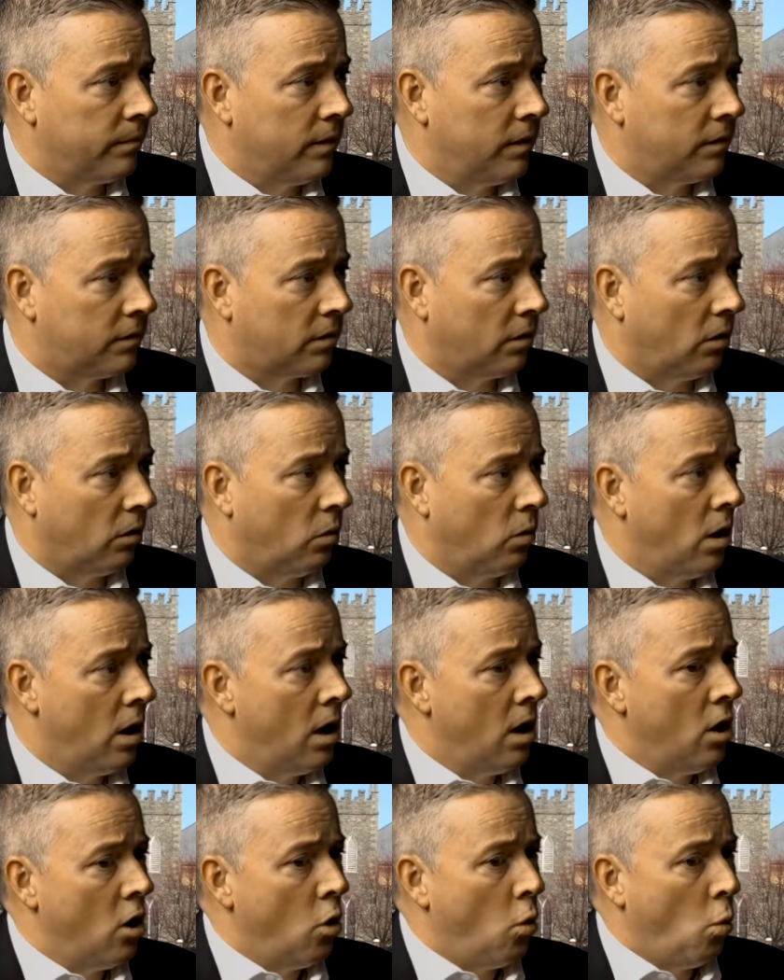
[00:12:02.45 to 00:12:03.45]
So
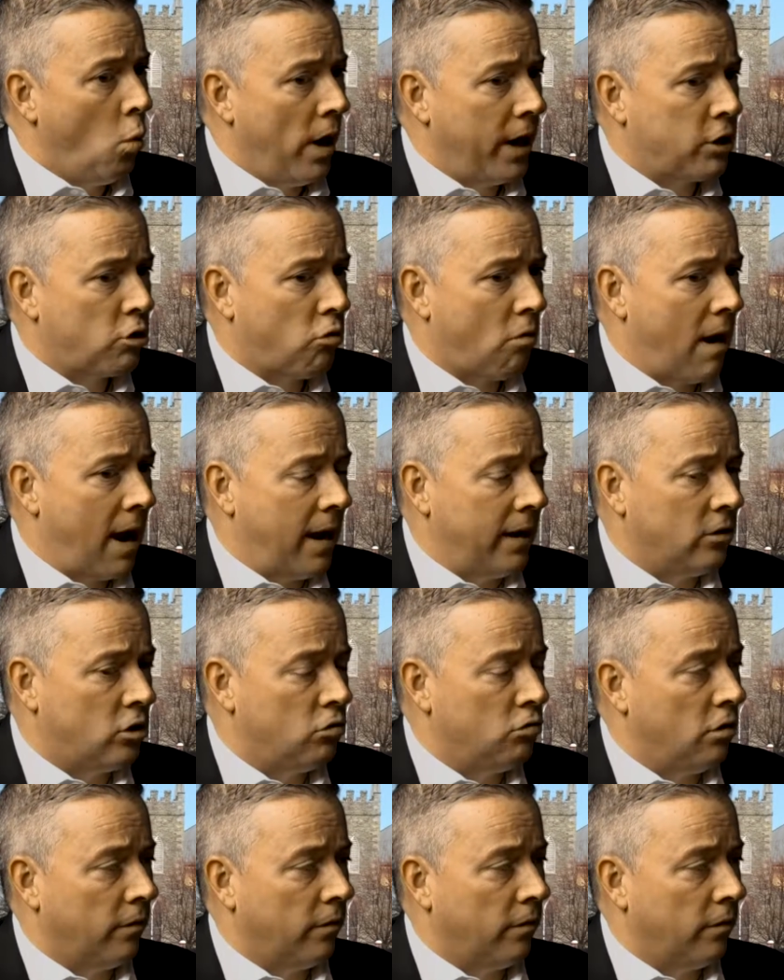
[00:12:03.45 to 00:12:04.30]
we're trying to